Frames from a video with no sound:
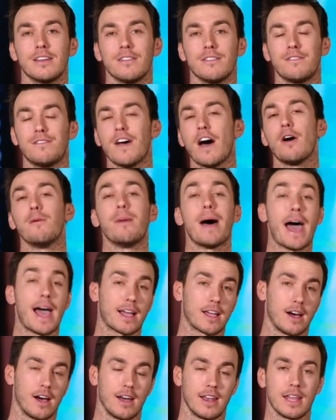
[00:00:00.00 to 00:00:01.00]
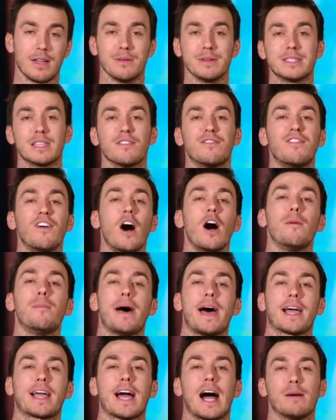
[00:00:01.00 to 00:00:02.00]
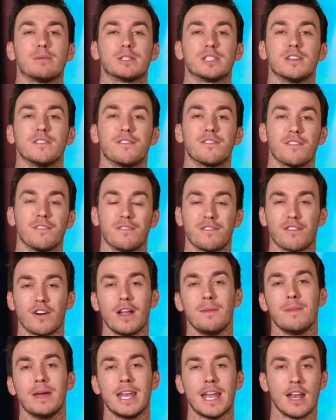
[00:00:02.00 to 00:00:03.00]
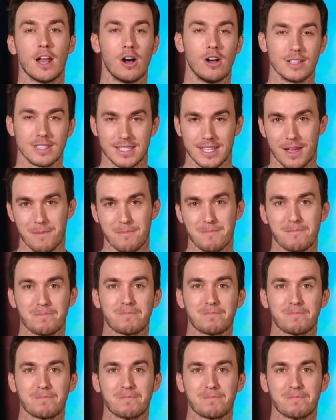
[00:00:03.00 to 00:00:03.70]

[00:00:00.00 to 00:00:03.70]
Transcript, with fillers: fell back on. He was the fallback option from Freeman and Olson.